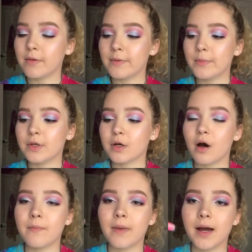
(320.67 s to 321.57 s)
putting
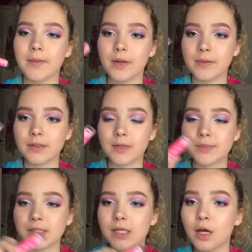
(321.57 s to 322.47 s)
on my baby
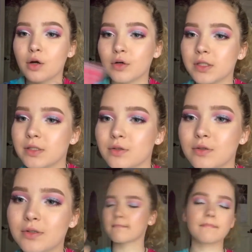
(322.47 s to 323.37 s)
lips
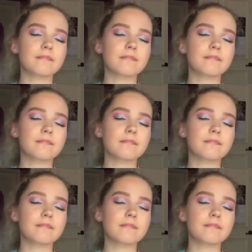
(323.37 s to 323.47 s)
crystals.